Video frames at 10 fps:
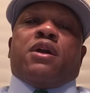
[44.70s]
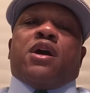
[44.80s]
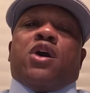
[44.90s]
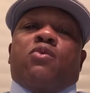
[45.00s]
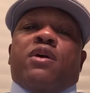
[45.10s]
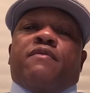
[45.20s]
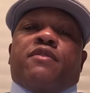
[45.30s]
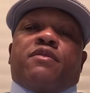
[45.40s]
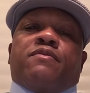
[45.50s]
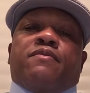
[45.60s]

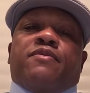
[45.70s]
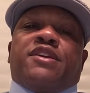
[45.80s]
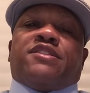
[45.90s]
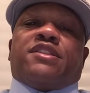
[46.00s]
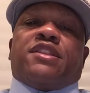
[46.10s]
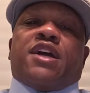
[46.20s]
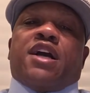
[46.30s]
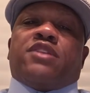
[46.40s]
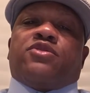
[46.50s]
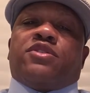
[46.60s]
However, this
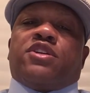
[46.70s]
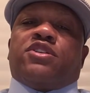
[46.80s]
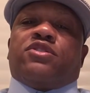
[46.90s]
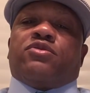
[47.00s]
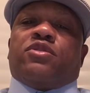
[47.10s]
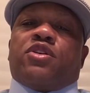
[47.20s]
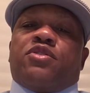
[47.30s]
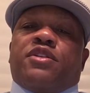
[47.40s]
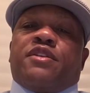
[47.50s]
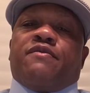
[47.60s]
non-traditional
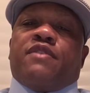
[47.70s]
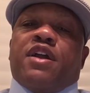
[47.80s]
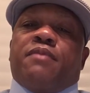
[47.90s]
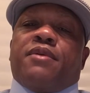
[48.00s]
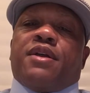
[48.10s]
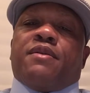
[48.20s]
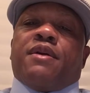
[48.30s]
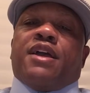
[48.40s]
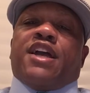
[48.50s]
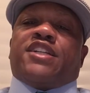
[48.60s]
learning environment
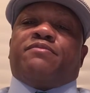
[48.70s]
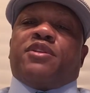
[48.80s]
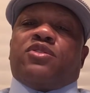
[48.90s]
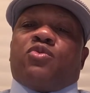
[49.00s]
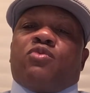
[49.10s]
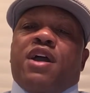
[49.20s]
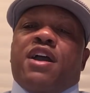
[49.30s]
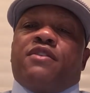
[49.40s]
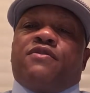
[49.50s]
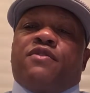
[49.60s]
has been
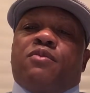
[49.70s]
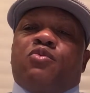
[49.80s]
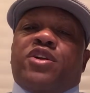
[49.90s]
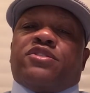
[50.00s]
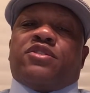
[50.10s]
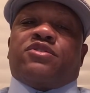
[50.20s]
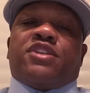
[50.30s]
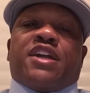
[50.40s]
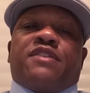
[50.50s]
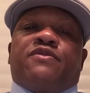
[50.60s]
derived from research
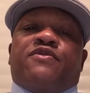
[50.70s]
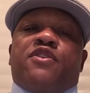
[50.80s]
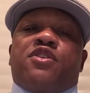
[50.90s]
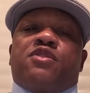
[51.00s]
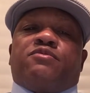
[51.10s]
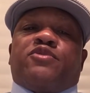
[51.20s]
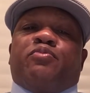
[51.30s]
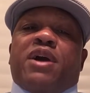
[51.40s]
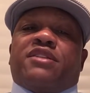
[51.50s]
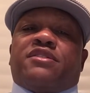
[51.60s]
that confirms
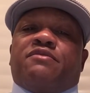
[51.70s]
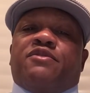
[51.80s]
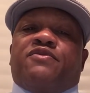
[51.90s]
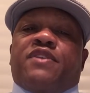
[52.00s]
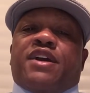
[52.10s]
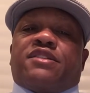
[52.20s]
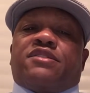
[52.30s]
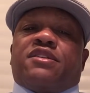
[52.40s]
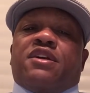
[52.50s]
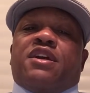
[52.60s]
positive
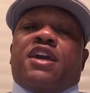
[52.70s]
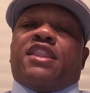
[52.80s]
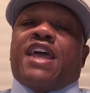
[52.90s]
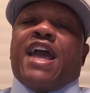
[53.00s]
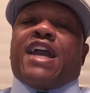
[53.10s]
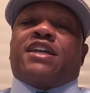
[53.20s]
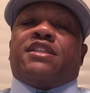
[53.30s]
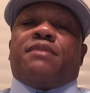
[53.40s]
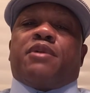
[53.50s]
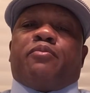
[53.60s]
effects in the
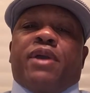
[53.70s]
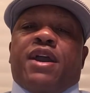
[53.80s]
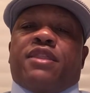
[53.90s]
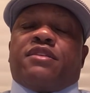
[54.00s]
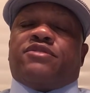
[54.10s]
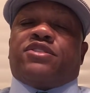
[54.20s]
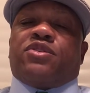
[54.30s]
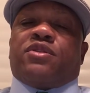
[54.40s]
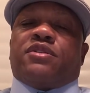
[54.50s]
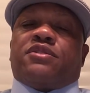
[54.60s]
academic path of
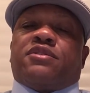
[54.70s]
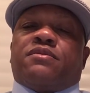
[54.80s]
students.